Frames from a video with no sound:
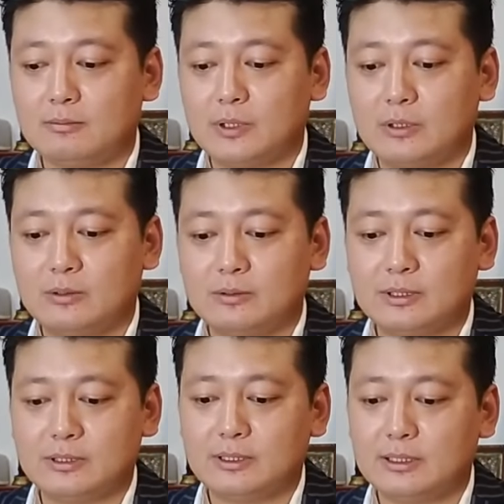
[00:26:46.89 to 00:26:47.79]

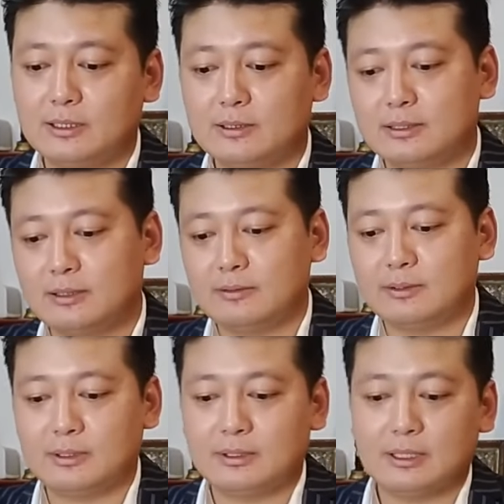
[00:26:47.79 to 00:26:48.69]
60,
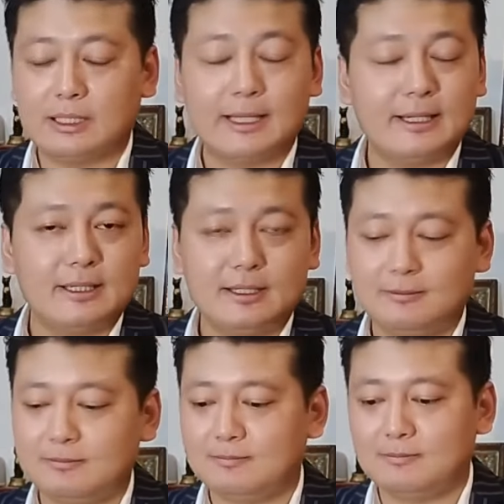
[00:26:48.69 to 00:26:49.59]
70,
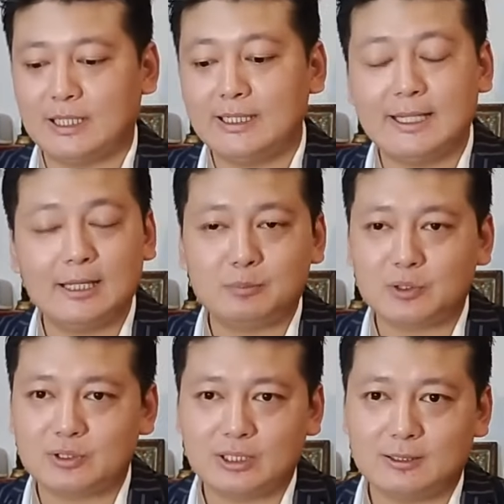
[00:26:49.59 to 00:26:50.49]
90,
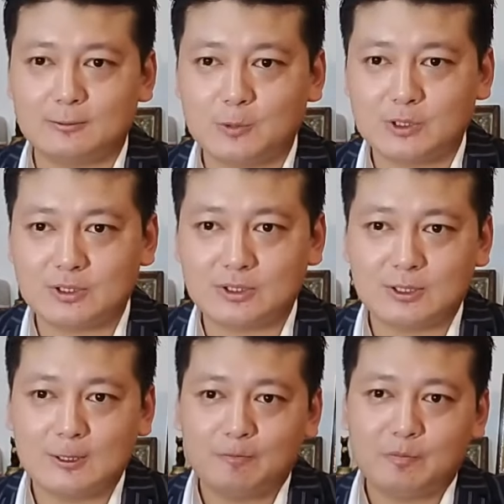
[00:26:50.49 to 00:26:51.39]
98%, which
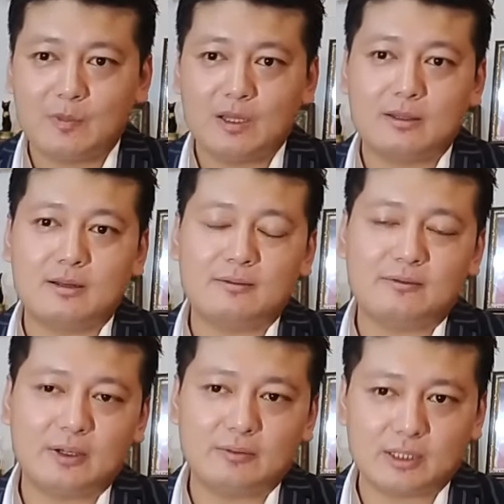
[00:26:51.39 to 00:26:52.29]
didn't
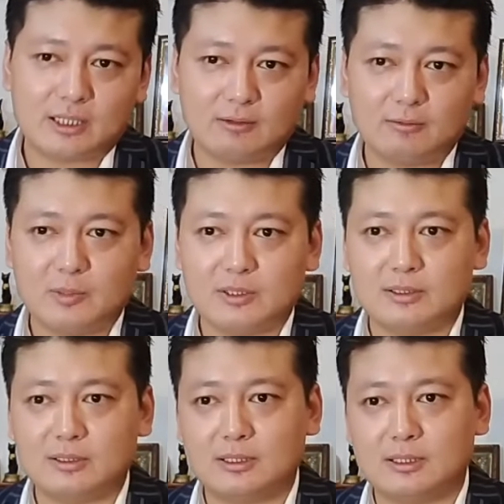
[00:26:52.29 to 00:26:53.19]
favor the
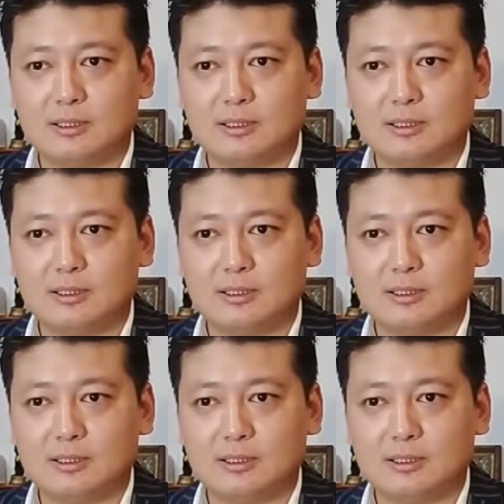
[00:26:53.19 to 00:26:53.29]
government's,